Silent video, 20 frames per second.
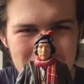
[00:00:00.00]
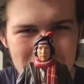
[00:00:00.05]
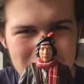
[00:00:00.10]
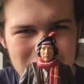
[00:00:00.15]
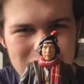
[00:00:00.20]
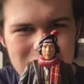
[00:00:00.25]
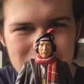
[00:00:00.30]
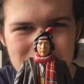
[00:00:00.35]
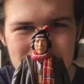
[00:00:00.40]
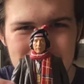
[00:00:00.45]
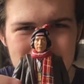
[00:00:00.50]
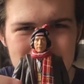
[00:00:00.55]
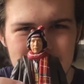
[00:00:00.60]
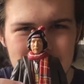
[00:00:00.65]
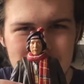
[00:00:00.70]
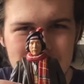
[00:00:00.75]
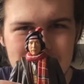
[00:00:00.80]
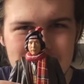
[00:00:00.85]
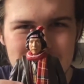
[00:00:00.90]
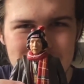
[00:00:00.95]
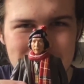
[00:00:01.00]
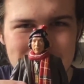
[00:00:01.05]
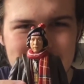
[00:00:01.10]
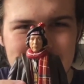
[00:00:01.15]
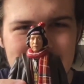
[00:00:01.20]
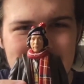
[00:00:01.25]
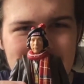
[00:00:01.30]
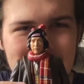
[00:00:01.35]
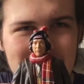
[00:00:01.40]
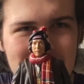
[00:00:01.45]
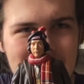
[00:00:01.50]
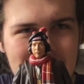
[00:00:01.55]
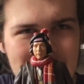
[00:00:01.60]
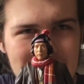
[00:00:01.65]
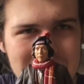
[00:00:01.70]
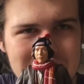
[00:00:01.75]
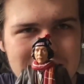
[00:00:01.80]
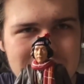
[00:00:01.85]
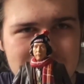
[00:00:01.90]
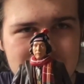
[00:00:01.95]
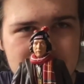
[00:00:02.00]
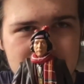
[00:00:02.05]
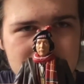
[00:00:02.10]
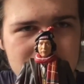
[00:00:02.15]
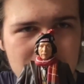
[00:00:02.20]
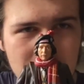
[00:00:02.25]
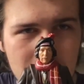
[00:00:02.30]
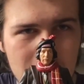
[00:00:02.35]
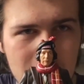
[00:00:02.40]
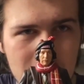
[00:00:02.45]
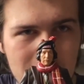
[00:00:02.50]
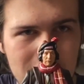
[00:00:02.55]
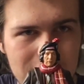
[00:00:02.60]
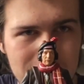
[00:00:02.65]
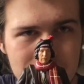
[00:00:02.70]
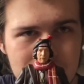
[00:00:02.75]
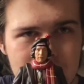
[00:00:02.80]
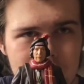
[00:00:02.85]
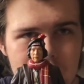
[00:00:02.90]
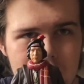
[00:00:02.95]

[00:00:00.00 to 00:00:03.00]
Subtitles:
I should have looked that up. And his scarf